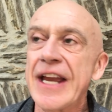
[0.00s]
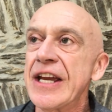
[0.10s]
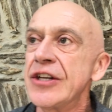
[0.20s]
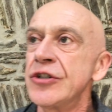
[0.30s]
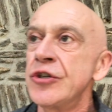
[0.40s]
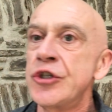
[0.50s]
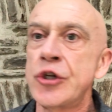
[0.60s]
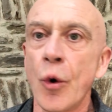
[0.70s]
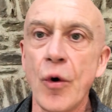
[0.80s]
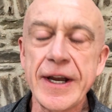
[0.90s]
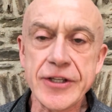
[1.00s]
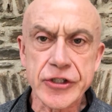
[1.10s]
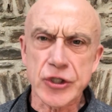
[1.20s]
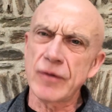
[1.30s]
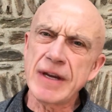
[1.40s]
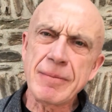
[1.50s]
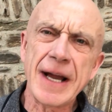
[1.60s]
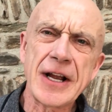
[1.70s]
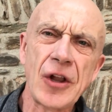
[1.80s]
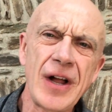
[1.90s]
enjoyed serving
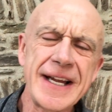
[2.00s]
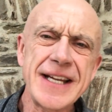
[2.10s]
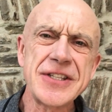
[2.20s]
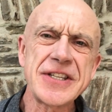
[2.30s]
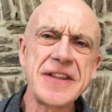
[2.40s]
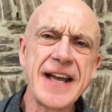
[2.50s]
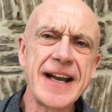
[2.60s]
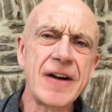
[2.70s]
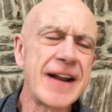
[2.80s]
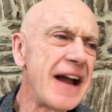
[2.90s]
my clients in that area.